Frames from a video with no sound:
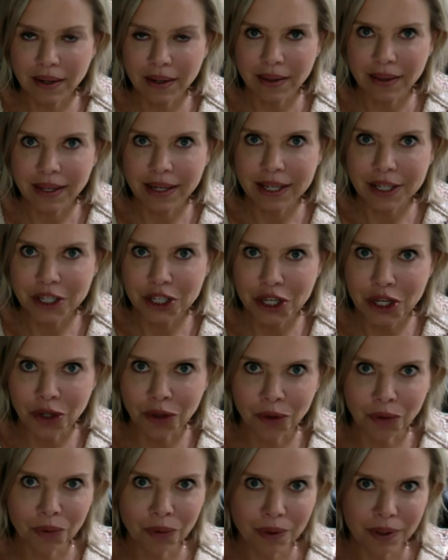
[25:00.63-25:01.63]
that is
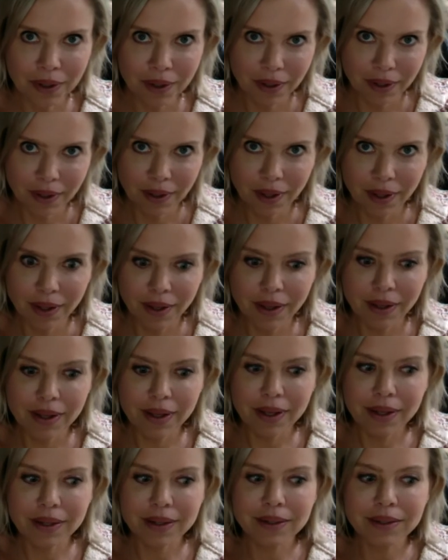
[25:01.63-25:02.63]
you,
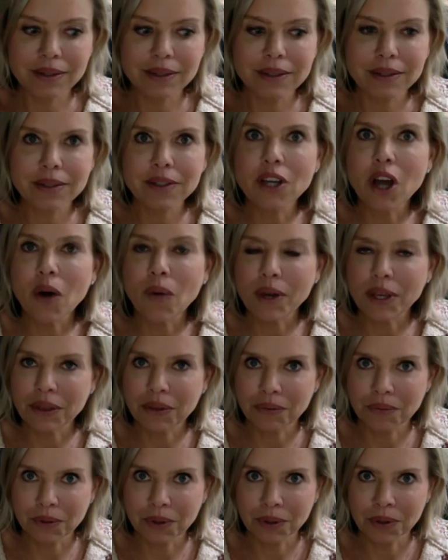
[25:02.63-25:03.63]
going
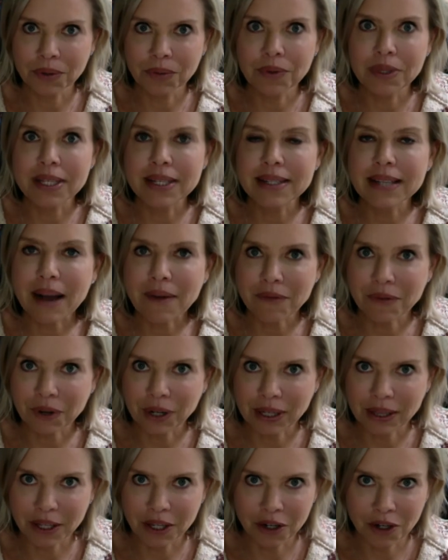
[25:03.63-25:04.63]
through the
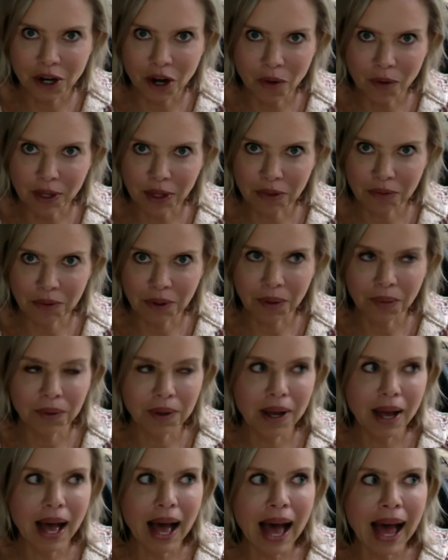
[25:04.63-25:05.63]
suffering that you're going through.
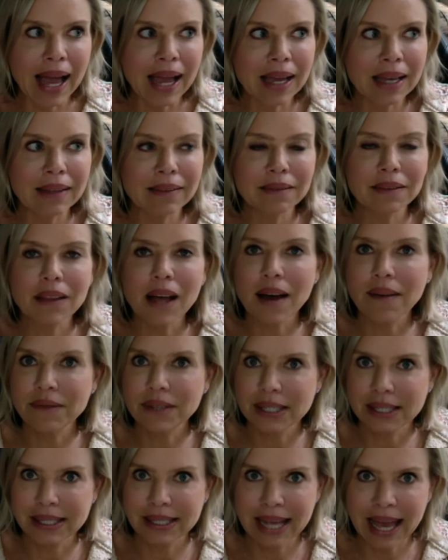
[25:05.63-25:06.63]
I love to
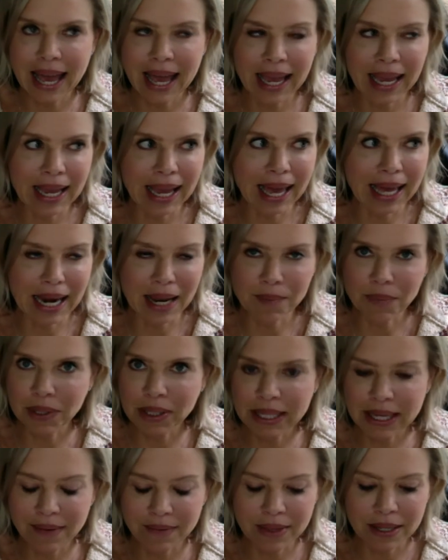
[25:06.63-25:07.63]
say, and I
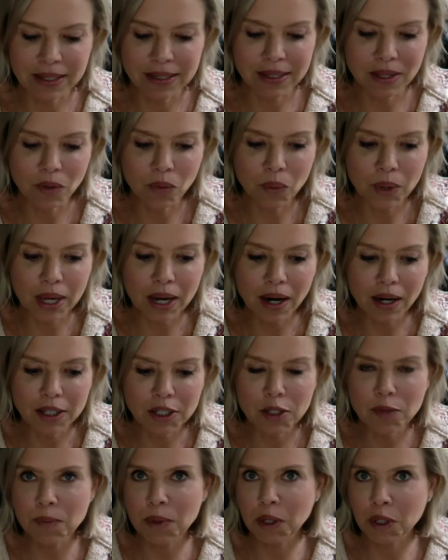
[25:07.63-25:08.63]
believe this, that we are
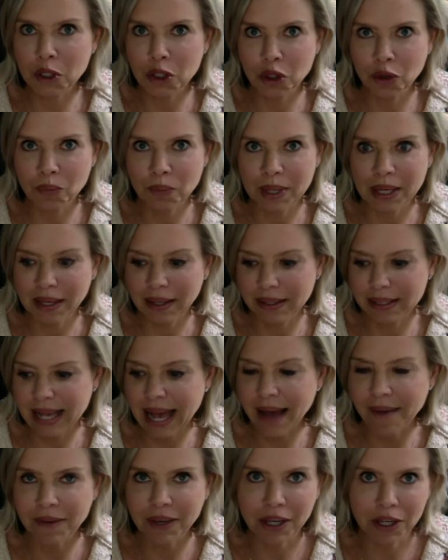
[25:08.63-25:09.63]
spiritual beings
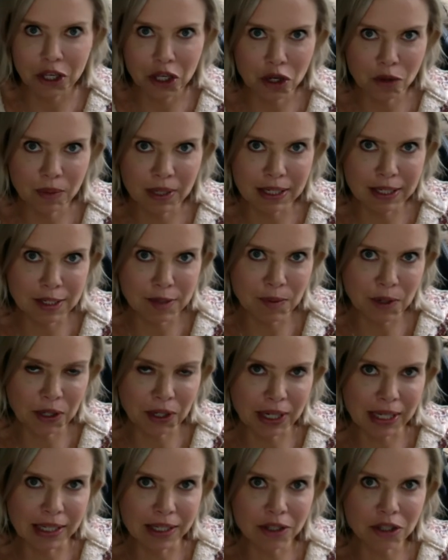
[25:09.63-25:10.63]
having a human
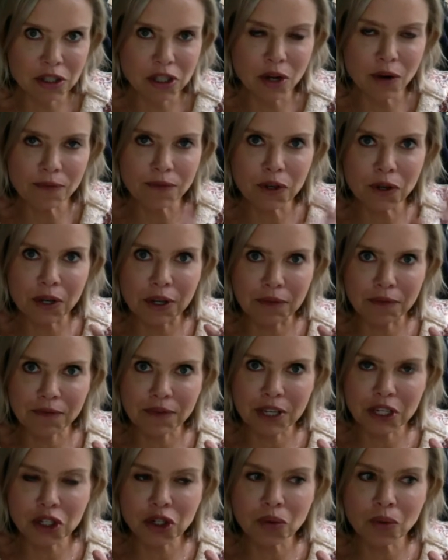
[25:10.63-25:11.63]
experience. So if you can
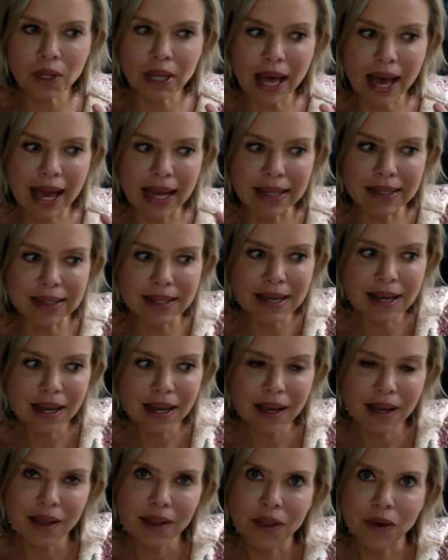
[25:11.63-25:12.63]
visualize
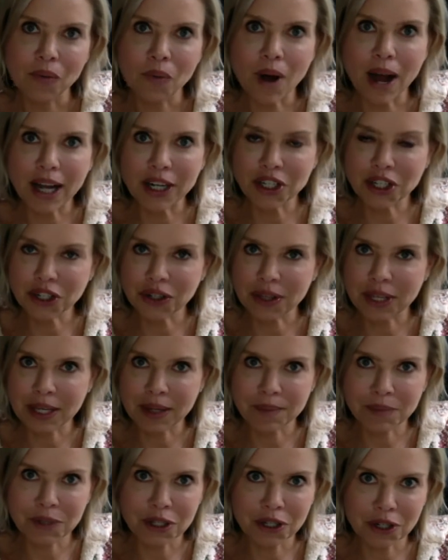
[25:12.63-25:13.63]
the watcher, the
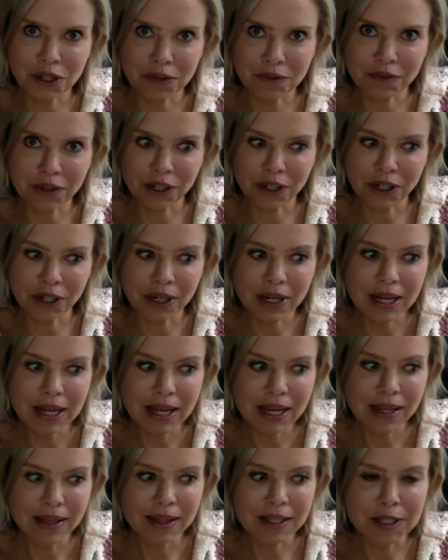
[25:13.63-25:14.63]
observer,
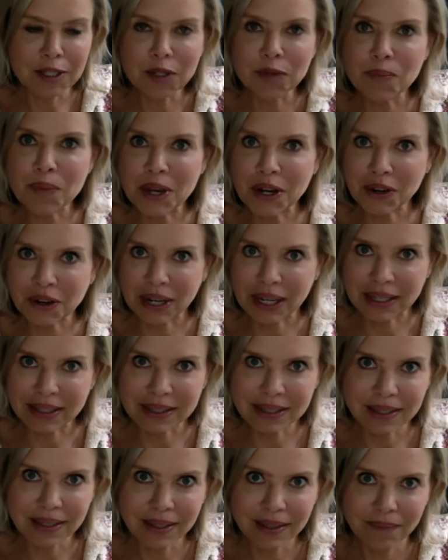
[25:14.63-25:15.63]
the spirit,
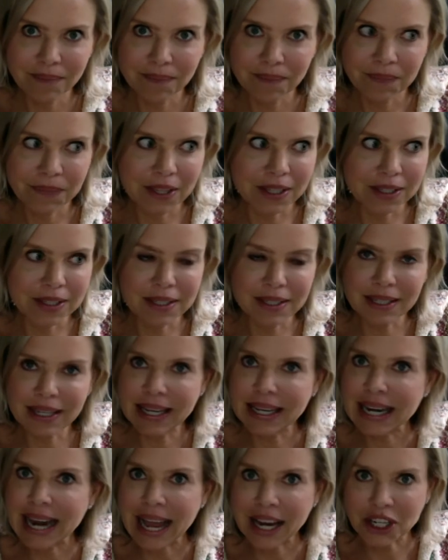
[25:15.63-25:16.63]
the
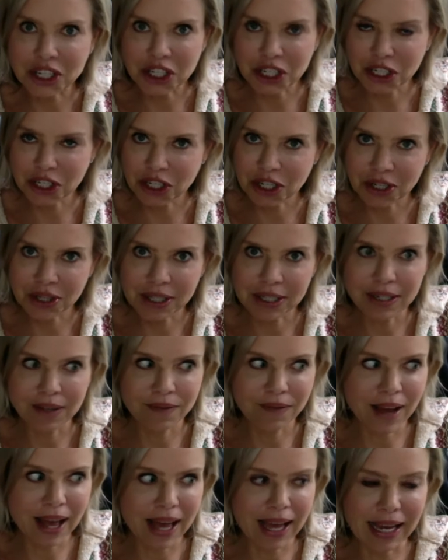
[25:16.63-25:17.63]
connection to the
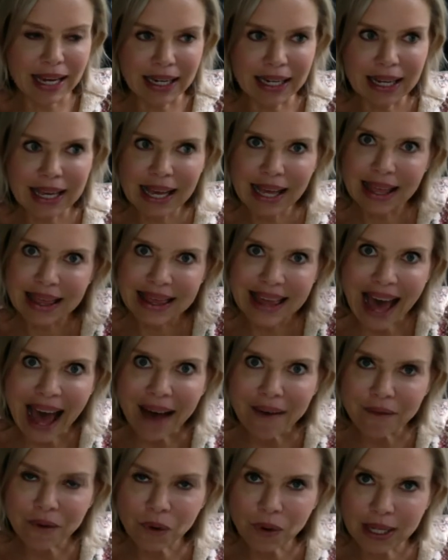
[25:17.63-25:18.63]
divine, that
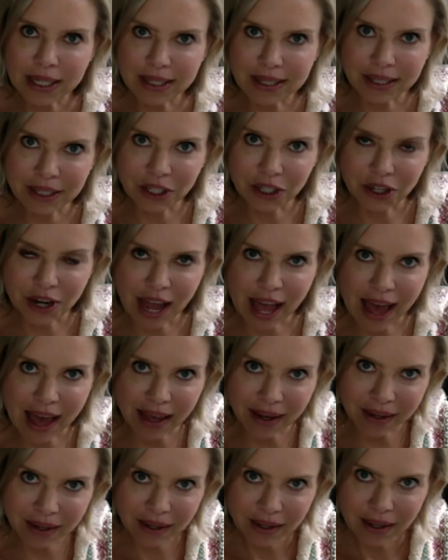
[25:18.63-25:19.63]
voice in your
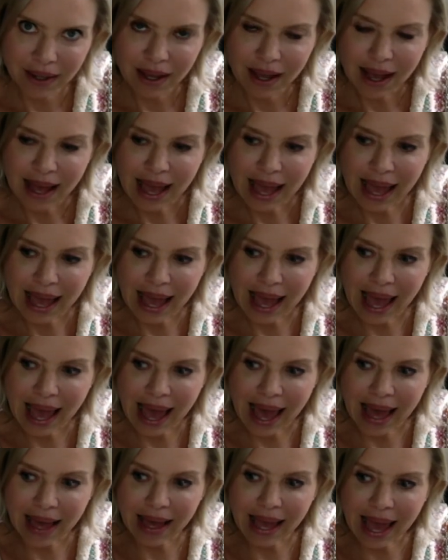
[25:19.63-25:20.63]
head,
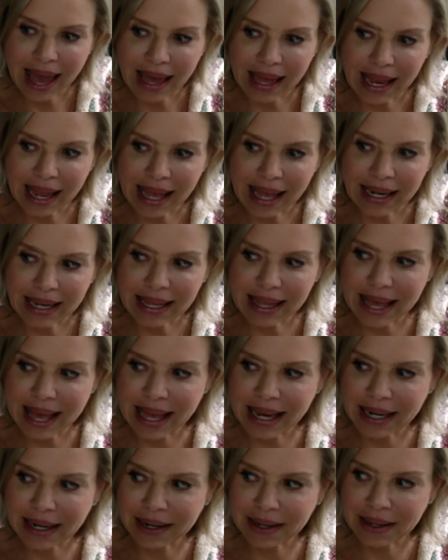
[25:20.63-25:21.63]
and
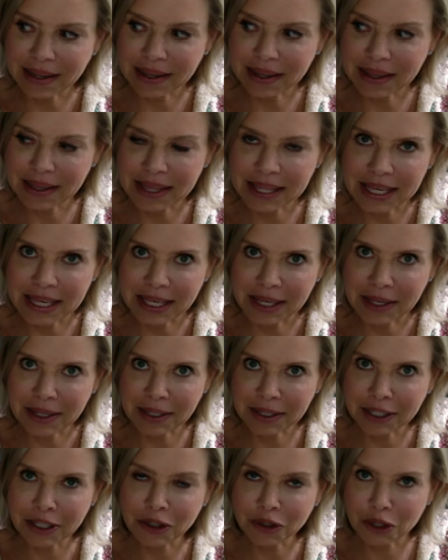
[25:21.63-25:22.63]
then the
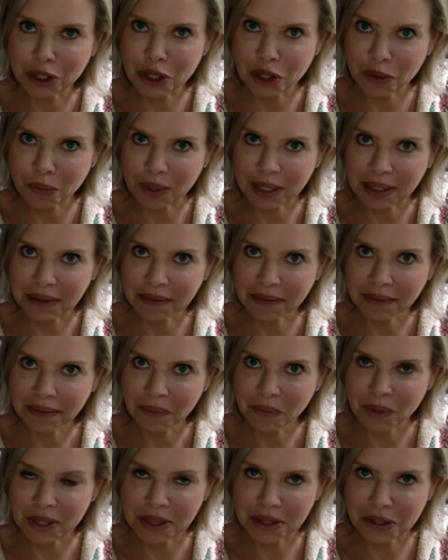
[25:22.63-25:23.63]
little human
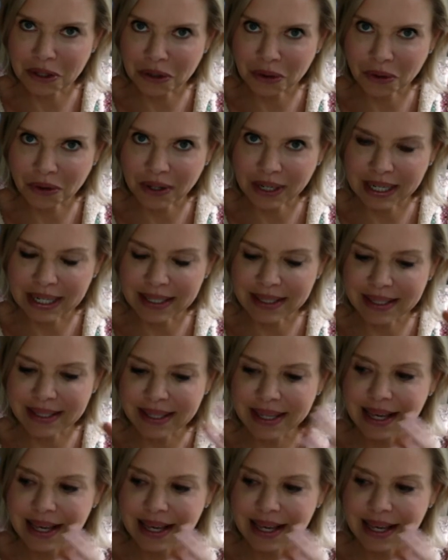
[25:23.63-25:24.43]
with the stories